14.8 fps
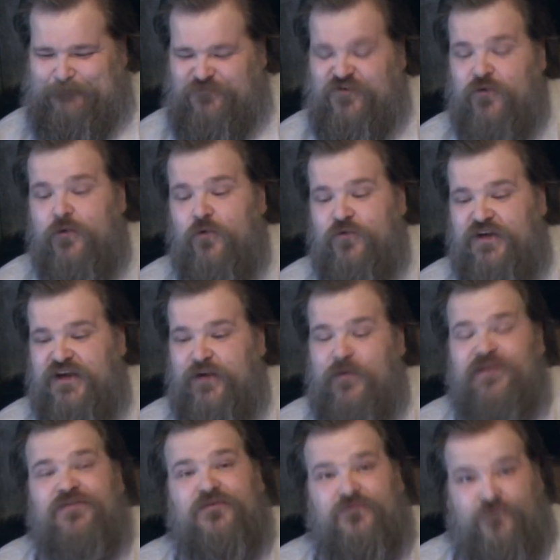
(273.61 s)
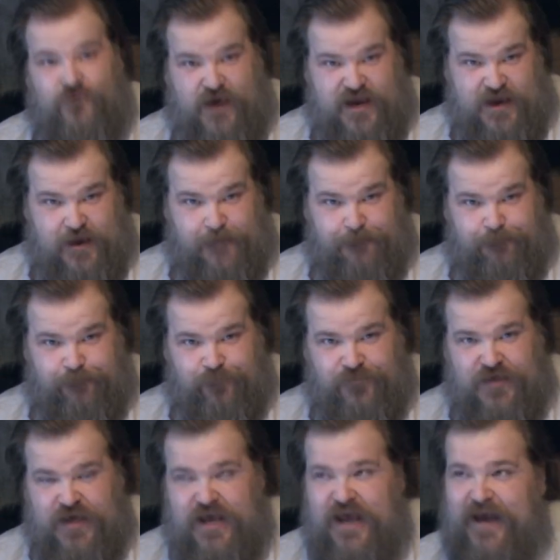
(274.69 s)
So Loki went to Freya,
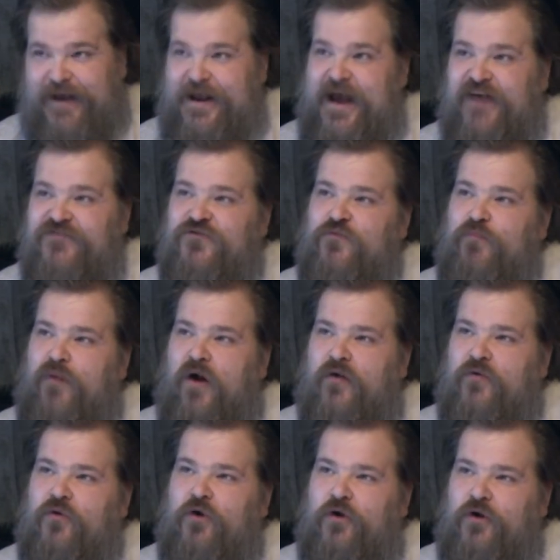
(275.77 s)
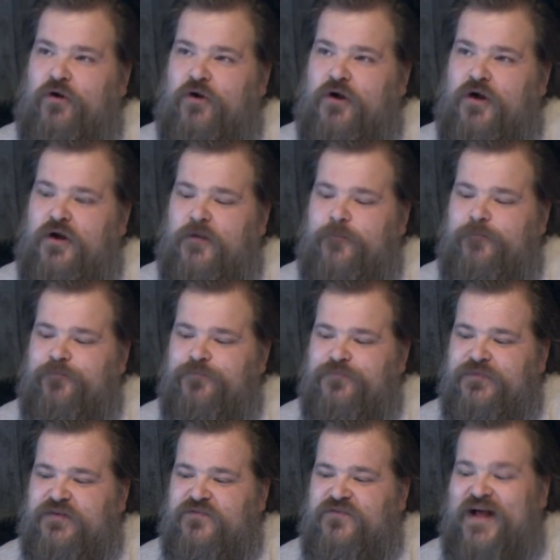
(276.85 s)
and he has to borrow her um,
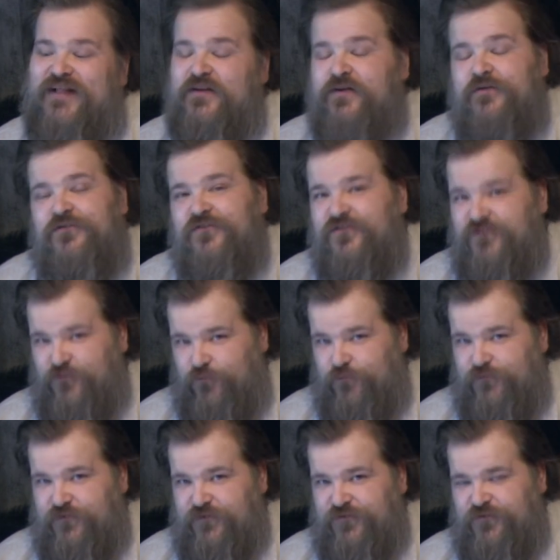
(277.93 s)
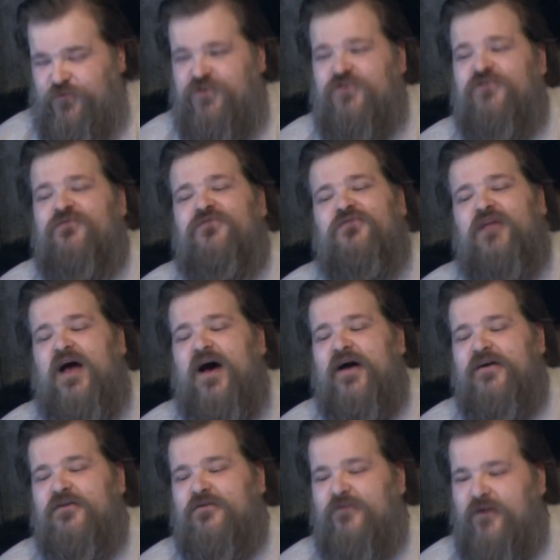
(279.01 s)
falcon suit so he could fly
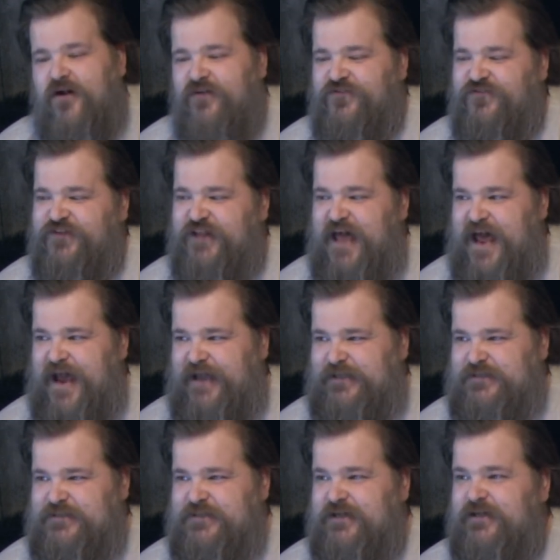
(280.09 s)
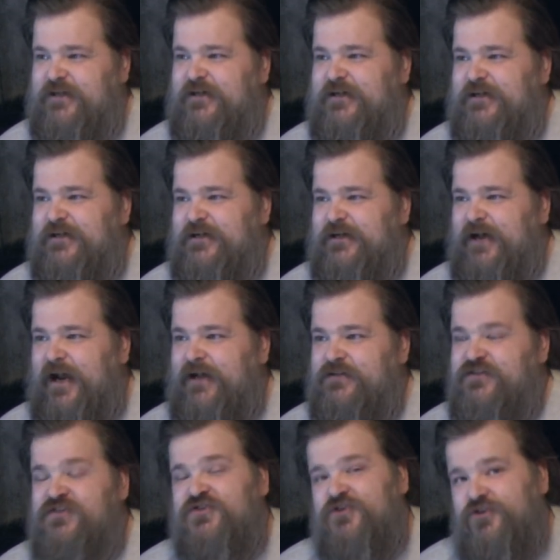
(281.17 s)
across the land
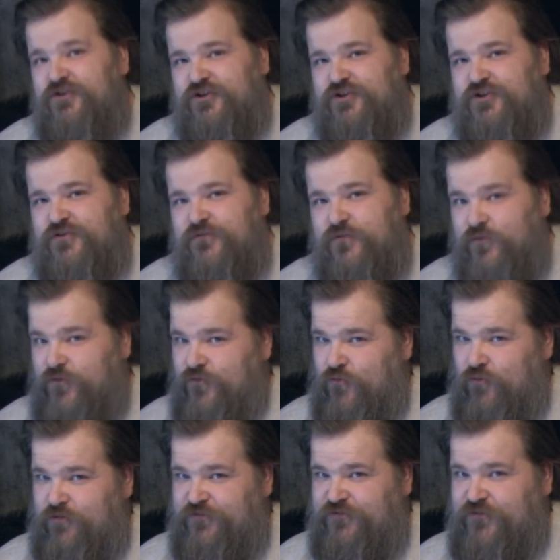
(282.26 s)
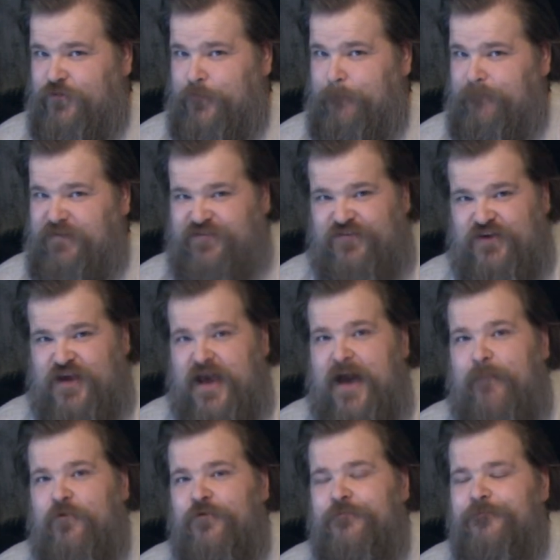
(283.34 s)
and search for Thor's missing
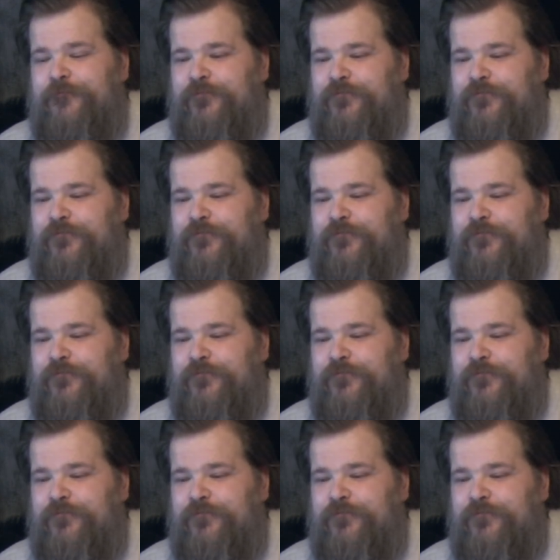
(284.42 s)
hammer.